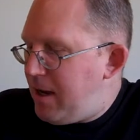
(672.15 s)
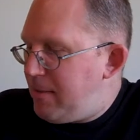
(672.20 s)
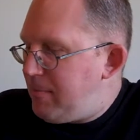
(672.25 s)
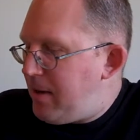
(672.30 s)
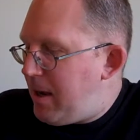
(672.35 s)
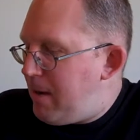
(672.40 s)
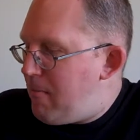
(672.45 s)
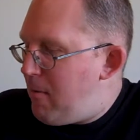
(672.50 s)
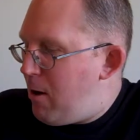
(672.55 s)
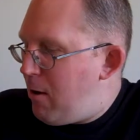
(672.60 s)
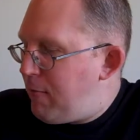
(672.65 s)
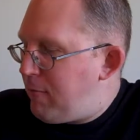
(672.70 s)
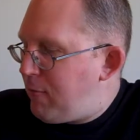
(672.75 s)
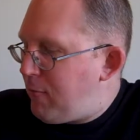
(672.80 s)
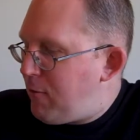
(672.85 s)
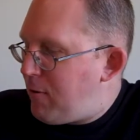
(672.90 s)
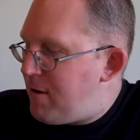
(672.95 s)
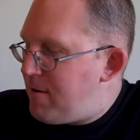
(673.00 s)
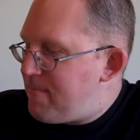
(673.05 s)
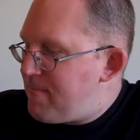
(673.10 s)
I'm all
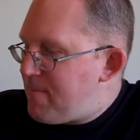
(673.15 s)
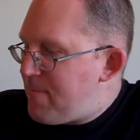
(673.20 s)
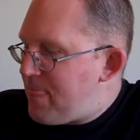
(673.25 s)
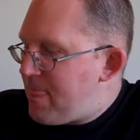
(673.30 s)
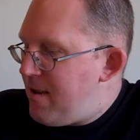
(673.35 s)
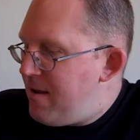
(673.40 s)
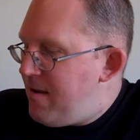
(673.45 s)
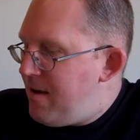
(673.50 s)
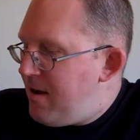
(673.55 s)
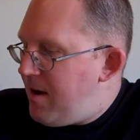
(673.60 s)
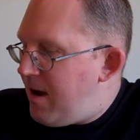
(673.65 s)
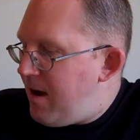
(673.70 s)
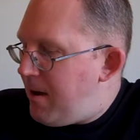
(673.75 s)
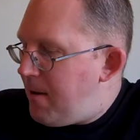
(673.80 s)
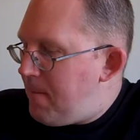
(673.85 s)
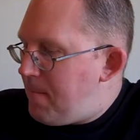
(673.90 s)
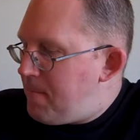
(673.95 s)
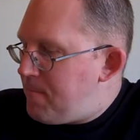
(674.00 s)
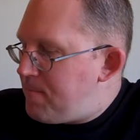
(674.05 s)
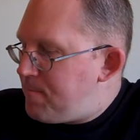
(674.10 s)
for
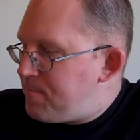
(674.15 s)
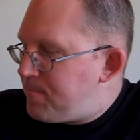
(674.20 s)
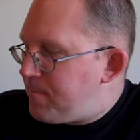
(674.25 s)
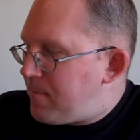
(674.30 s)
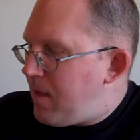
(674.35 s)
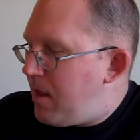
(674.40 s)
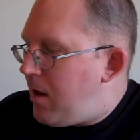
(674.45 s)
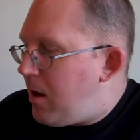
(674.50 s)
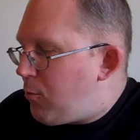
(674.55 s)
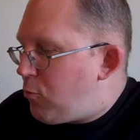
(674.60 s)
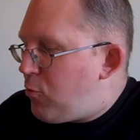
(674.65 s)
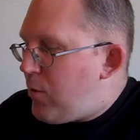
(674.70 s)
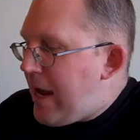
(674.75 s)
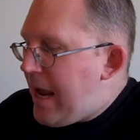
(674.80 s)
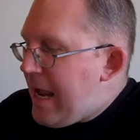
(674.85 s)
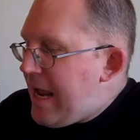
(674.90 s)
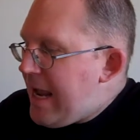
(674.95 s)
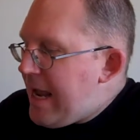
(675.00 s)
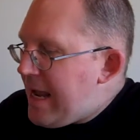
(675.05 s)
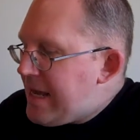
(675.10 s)
it.
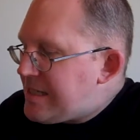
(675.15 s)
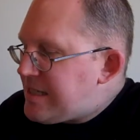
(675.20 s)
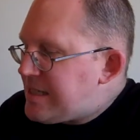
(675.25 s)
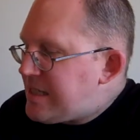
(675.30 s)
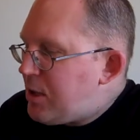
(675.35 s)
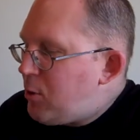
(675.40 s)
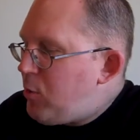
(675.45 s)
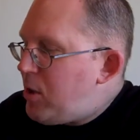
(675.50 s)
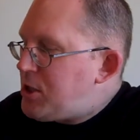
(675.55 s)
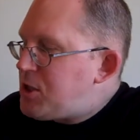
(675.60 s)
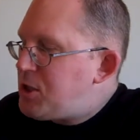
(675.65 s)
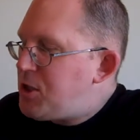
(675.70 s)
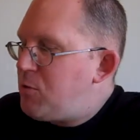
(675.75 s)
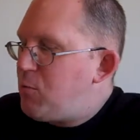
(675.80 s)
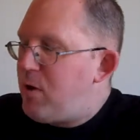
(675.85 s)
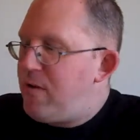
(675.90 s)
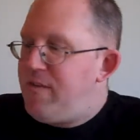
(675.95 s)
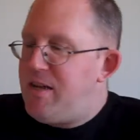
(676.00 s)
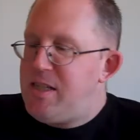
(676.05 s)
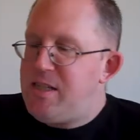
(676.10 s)
Ray asked a question
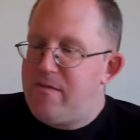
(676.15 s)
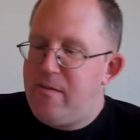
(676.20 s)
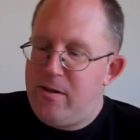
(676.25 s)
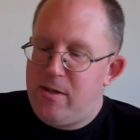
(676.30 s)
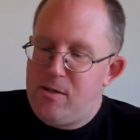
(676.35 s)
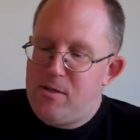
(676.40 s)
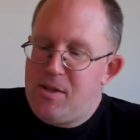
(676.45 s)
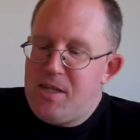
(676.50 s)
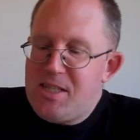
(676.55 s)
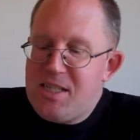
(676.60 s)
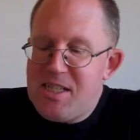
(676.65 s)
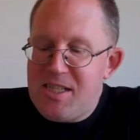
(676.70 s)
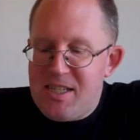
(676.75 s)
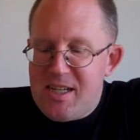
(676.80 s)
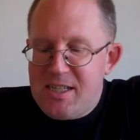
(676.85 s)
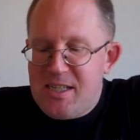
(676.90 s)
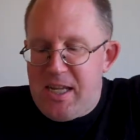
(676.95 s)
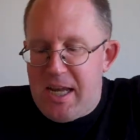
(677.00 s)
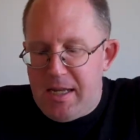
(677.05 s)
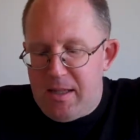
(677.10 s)
in one of his videos. This
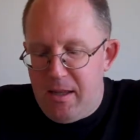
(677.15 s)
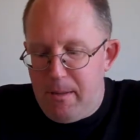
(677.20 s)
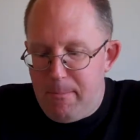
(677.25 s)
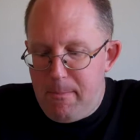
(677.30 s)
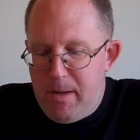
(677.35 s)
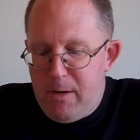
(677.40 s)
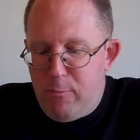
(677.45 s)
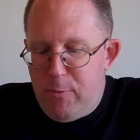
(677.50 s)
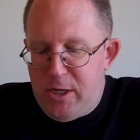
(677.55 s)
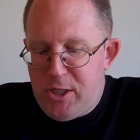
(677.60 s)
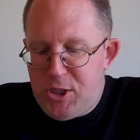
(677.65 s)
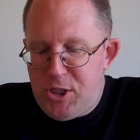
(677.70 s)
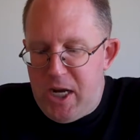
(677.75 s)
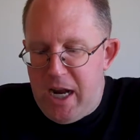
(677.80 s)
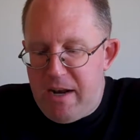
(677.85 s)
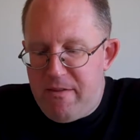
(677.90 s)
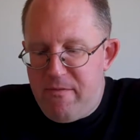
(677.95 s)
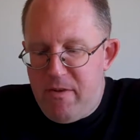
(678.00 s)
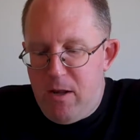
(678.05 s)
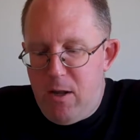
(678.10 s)
isn't exactly a midweek
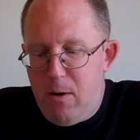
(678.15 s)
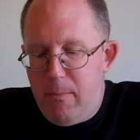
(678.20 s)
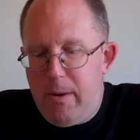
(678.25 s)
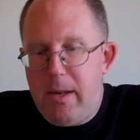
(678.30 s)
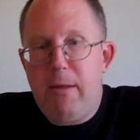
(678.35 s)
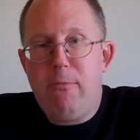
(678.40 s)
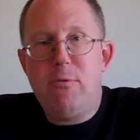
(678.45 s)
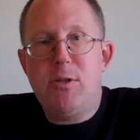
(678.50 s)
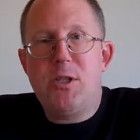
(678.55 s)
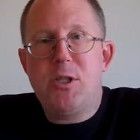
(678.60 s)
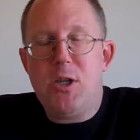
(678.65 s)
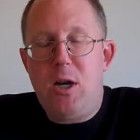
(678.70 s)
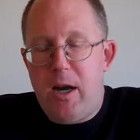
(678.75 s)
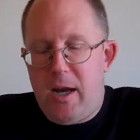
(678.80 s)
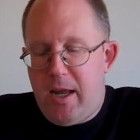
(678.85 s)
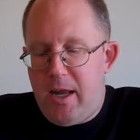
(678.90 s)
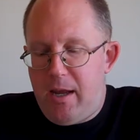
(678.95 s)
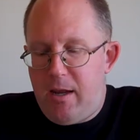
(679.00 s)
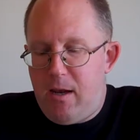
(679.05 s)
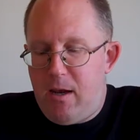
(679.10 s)
chat video, but he was
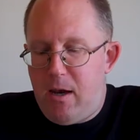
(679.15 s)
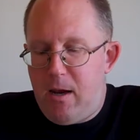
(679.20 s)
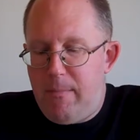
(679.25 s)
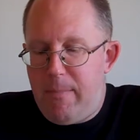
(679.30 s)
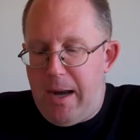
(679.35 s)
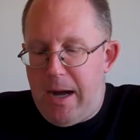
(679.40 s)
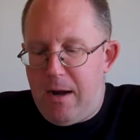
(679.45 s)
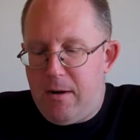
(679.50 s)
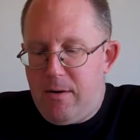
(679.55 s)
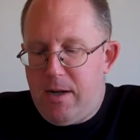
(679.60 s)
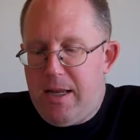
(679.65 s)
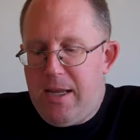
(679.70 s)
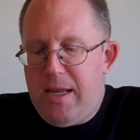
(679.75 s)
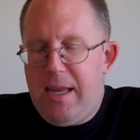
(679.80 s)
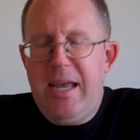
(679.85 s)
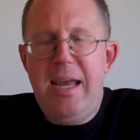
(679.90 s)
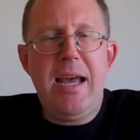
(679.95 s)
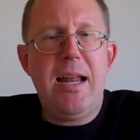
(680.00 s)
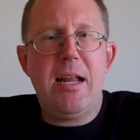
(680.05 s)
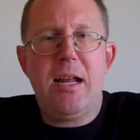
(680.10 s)
talking about...
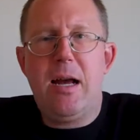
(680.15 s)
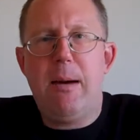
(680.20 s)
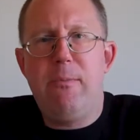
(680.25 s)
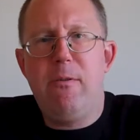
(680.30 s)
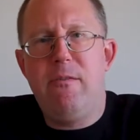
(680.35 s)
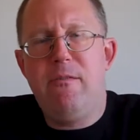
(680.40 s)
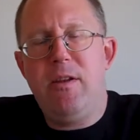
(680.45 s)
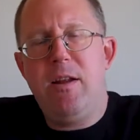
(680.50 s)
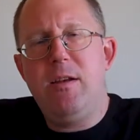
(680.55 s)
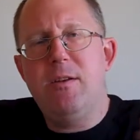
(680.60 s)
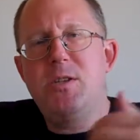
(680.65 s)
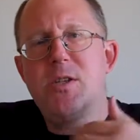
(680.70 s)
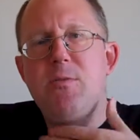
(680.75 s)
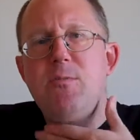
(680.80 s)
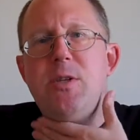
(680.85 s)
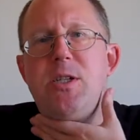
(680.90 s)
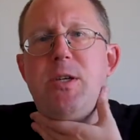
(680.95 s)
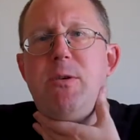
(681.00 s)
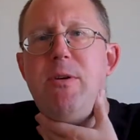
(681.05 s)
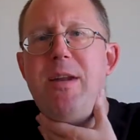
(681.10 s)
He had a couple of videos
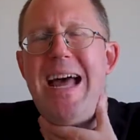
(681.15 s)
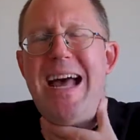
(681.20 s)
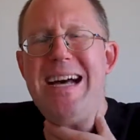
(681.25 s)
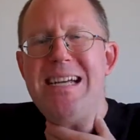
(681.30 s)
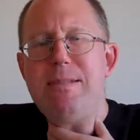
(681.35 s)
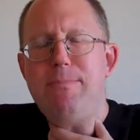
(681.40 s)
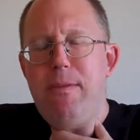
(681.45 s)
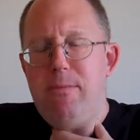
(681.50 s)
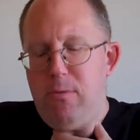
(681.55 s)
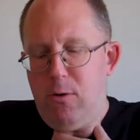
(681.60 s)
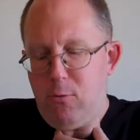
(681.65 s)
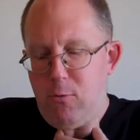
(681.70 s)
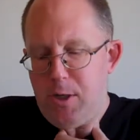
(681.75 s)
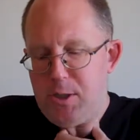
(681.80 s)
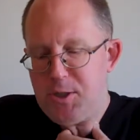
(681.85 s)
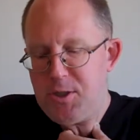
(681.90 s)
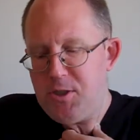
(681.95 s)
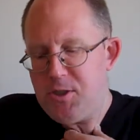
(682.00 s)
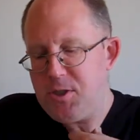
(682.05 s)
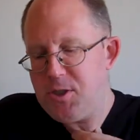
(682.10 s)
in which he would ask people
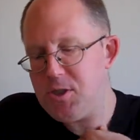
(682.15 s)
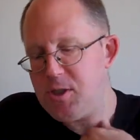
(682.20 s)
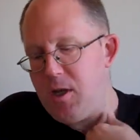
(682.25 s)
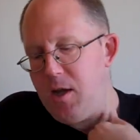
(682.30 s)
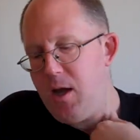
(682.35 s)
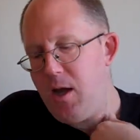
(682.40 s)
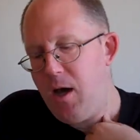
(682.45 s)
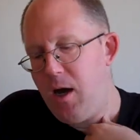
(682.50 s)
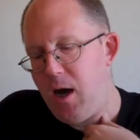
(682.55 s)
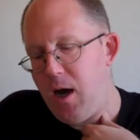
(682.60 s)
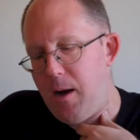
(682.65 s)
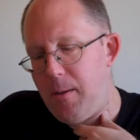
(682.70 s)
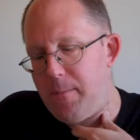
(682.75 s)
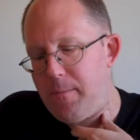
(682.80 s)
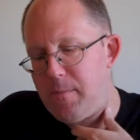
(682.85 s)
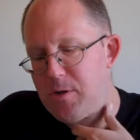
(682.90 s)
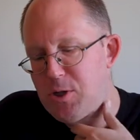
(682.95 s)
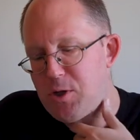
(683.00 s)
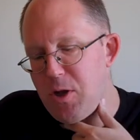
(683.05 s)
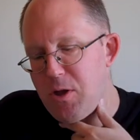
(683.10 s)
questions.
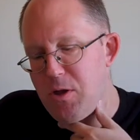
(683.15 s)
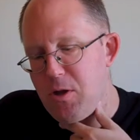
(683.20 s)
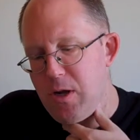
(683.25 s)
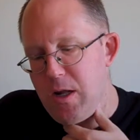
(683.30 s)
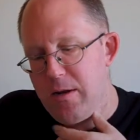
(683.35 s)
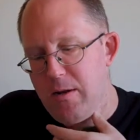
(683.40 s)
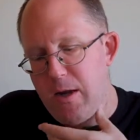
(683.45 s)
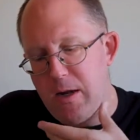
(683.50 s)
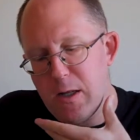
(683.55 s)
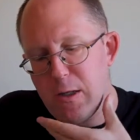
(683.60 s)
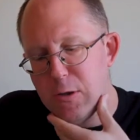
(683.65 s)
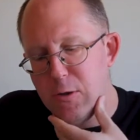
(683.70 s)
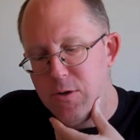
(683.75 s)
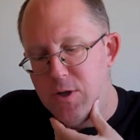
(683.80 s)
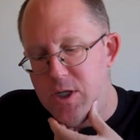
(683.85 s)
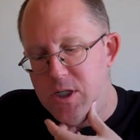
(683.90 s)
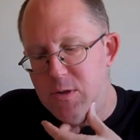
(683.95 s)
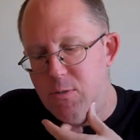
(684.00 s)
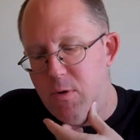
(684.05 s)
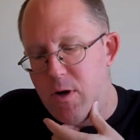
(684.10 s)
So I thought I'd
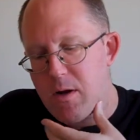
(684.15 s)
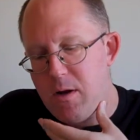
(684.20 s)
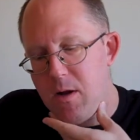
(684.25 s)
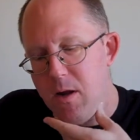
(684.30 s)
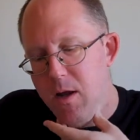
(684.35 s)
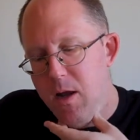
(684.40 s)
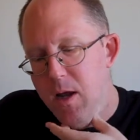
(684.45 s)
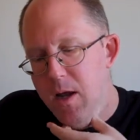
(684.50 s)
include this one.